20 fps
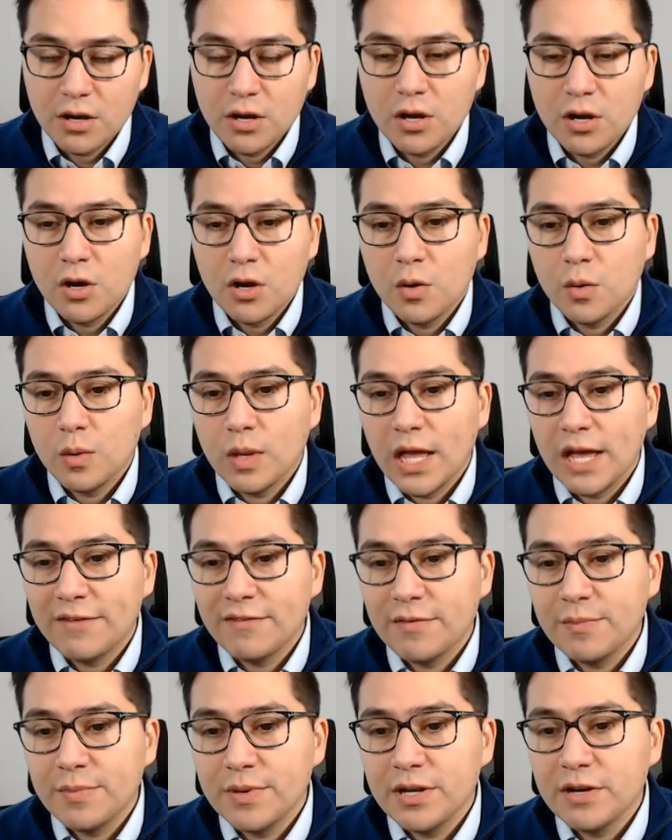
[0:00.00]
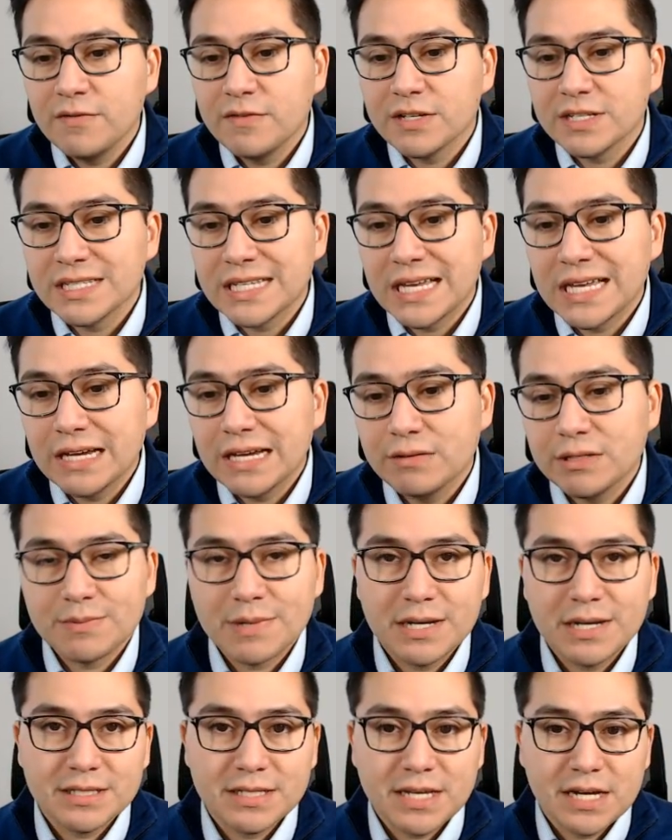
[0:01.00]
we'll have a bit of a sideways
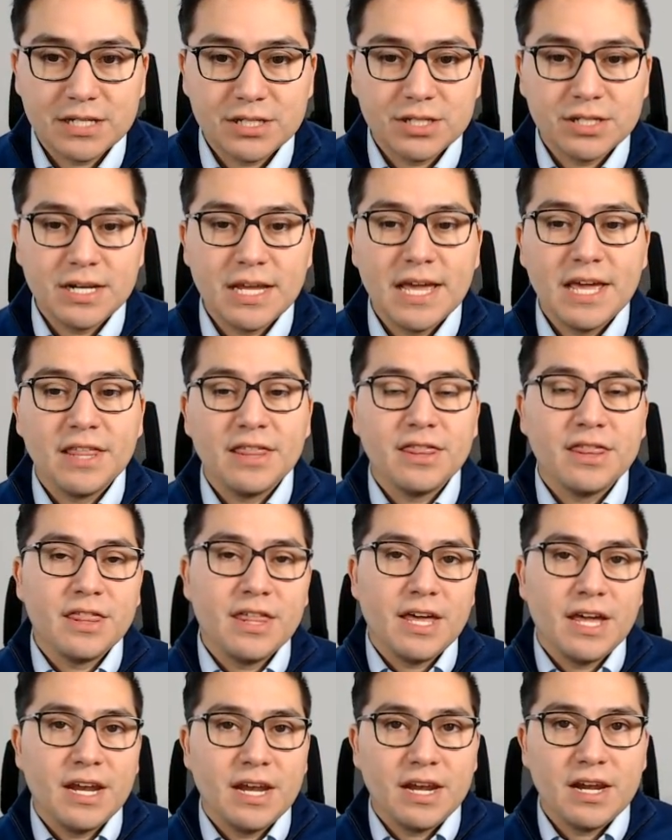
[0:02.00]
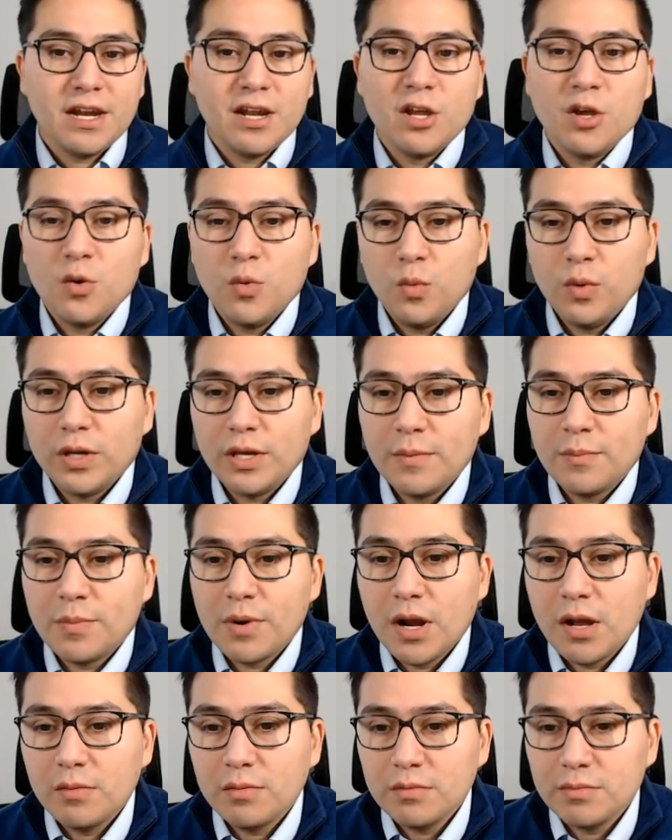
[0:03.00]
price action, and then we can
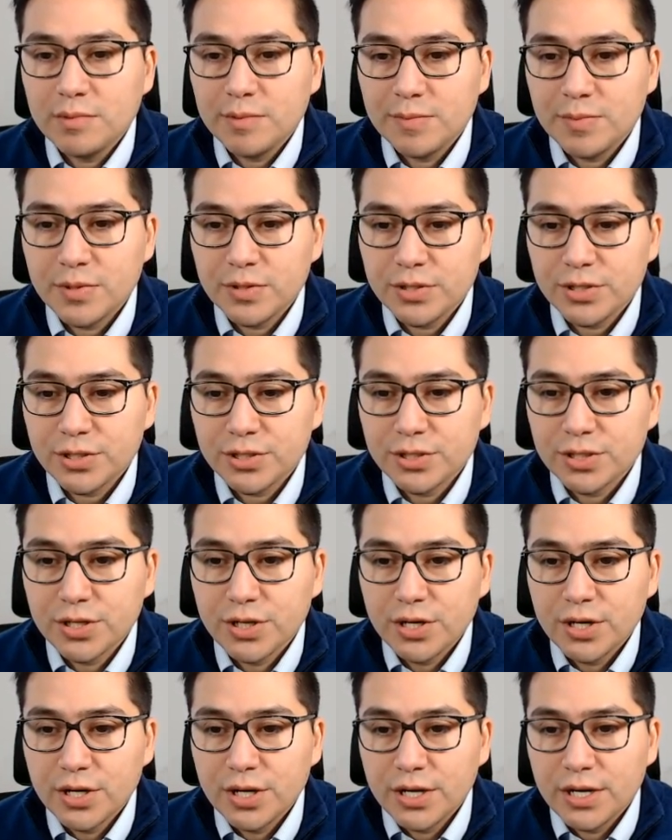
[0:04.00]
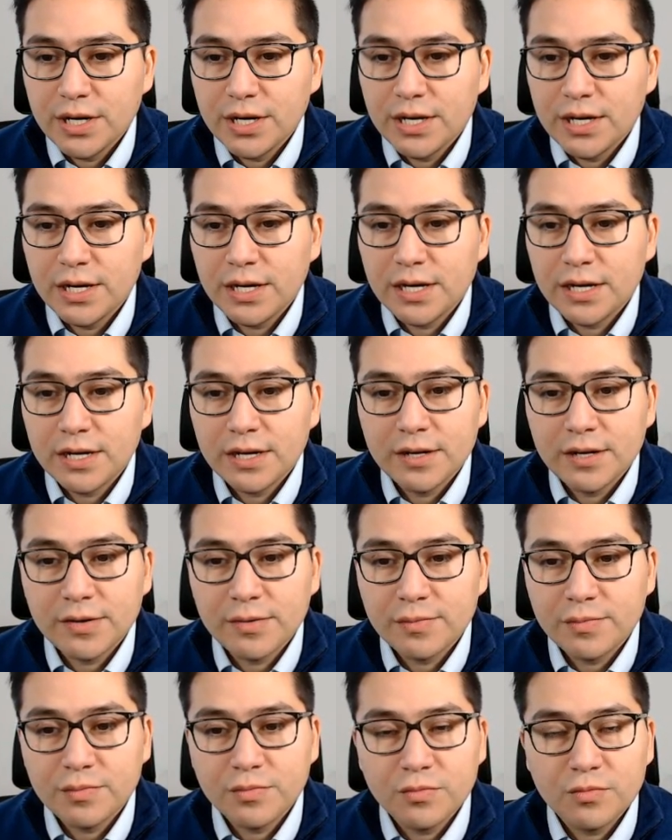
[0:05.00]
probably push.
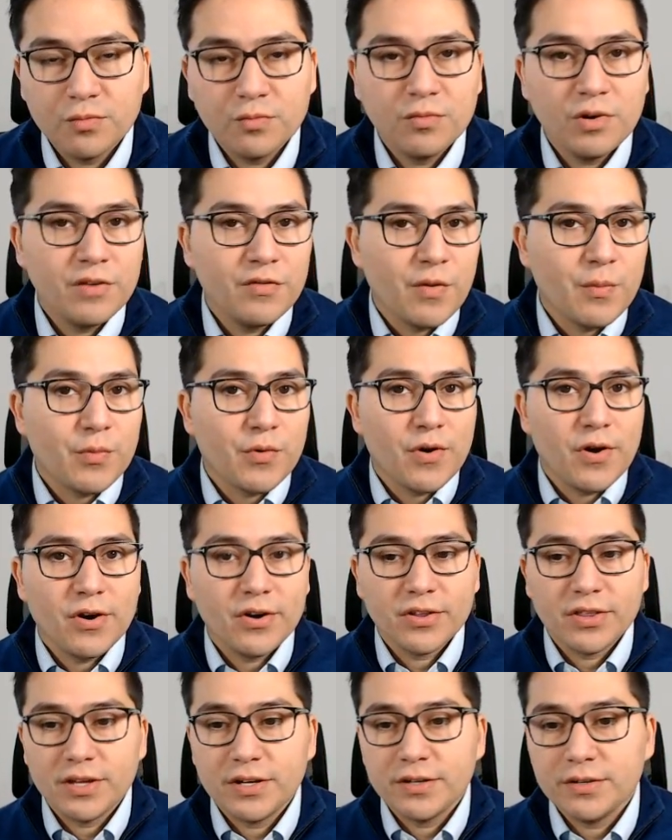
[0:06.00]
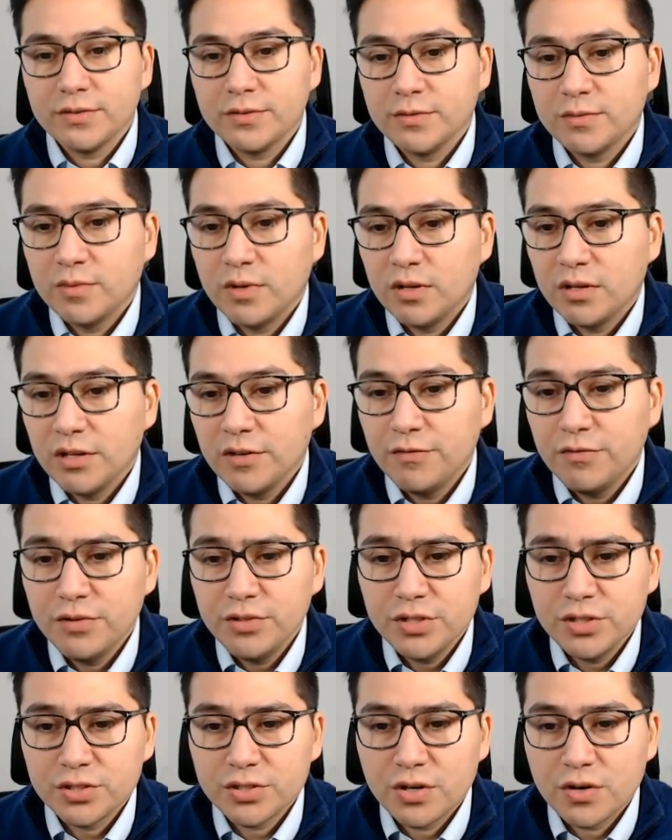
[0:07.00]
What if I'm wrong then? Well, if we
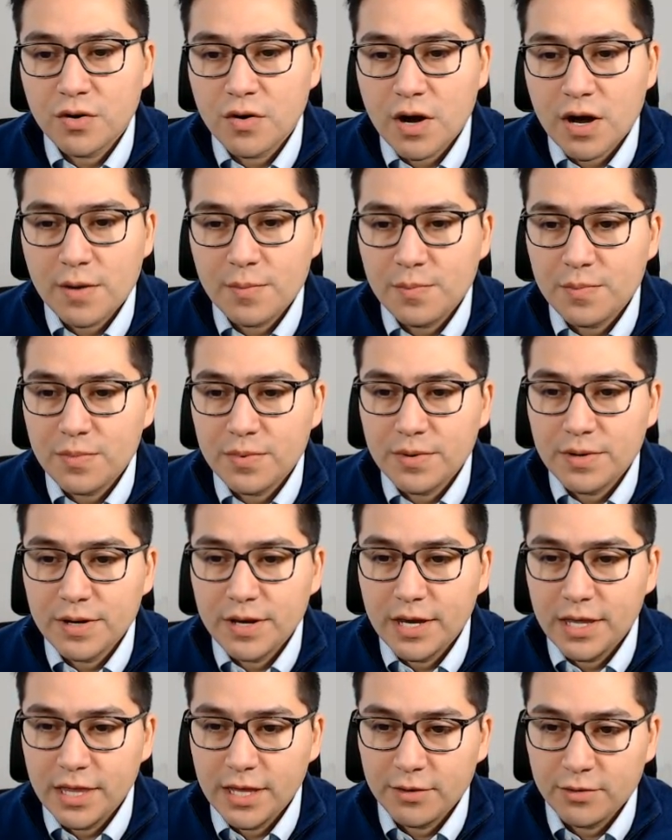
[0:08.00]
just go up and then go